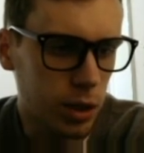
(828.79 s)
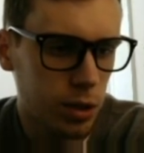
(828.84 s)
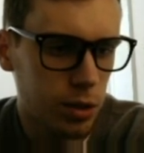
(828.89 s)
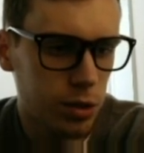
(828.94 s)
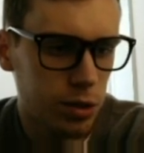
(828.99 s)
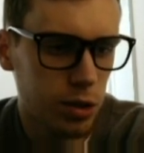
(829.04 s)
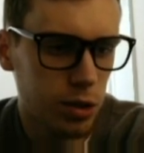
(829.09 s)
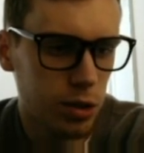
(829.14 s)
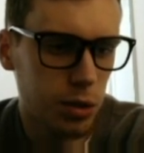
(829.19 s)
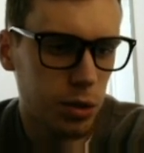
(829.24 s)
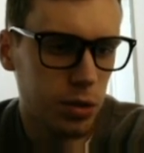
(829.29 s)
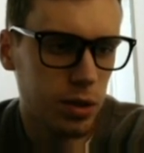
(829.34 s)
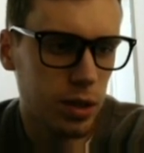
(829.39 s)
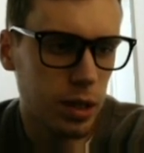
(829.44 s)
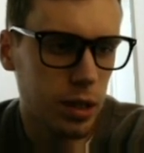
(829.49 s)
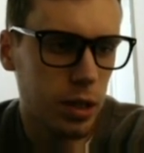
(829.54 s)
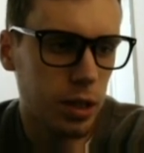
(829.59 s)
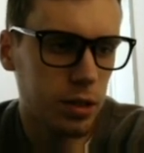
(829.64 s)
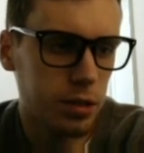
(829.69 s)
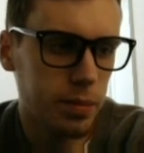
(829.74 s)
So using
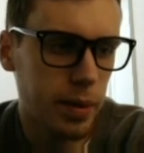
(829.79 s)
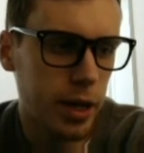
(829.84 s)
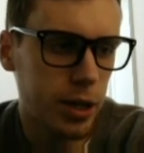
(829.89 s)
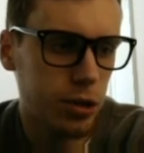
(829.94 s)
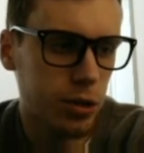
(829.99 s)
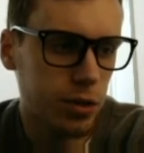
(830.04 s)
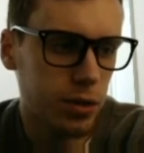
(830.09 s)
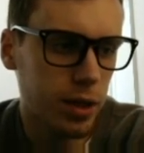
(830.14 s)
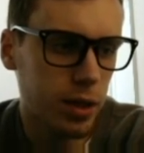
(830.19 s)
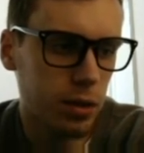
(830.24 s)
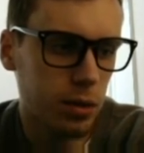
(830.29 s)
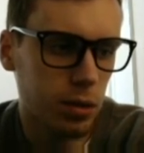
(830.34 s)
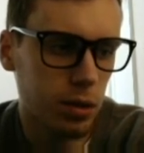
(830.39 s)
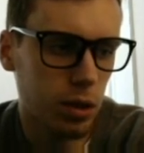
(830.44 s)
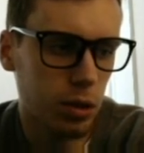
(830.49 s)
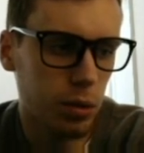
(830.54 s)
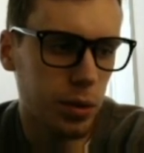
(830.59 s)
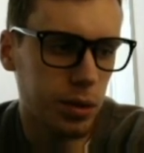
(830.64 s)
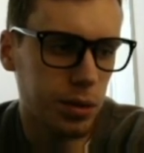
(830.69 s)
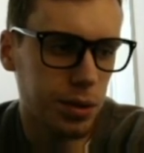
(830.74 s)
index match, you can take
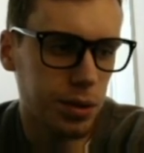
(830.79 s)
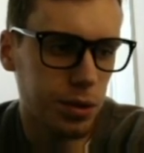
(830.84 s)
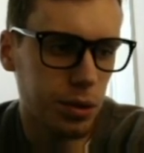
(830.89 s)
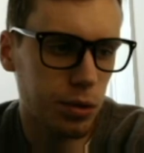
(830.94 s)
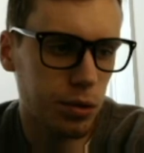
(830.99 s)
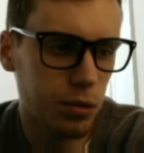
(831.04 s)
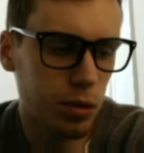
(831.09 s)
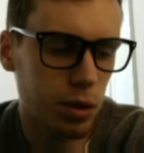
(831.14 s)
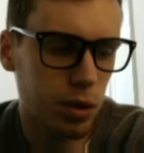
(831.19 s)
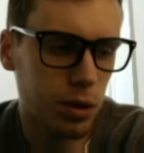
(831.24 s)
a quick look at those